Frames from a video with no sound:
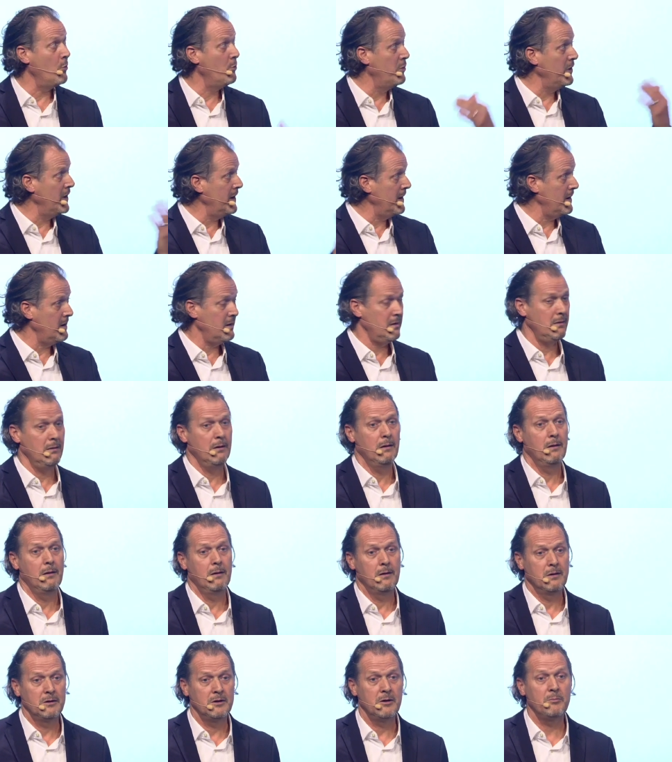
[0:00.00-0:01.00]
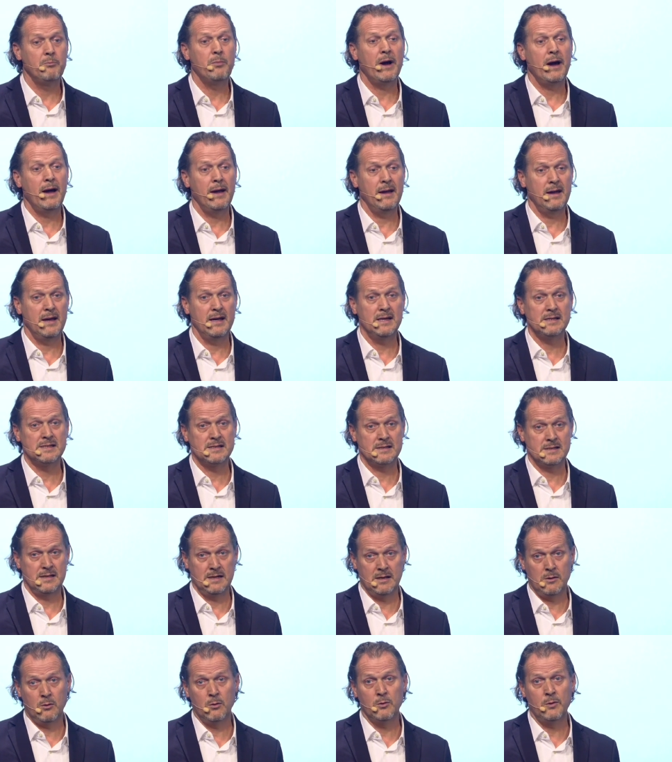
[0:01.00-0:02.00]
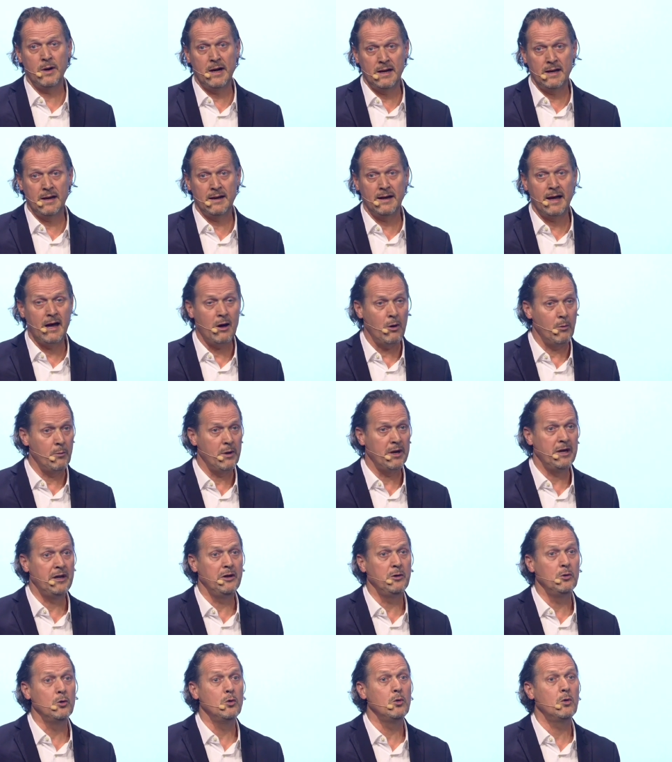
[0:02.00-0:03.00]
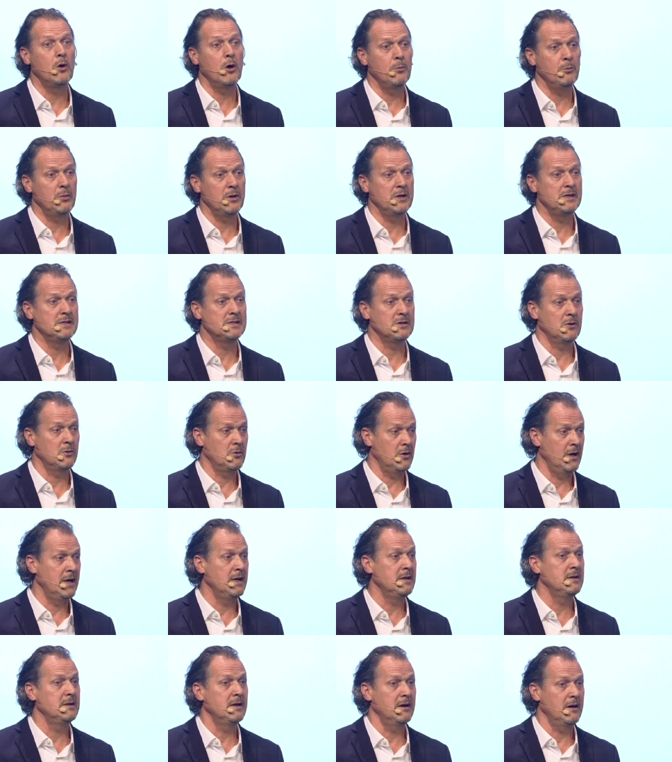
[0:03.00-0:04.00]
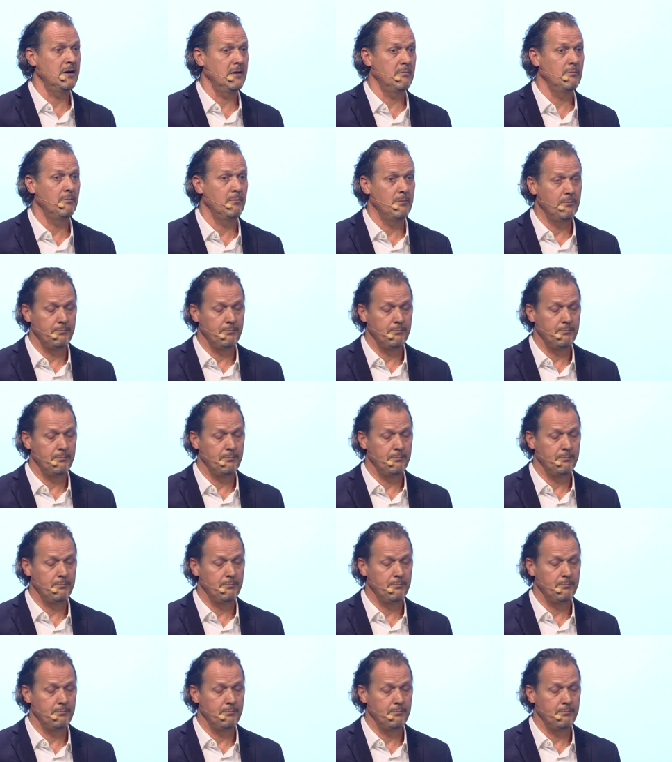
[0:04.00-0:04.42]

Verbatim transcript: big the pie is already and how many new companies are in there.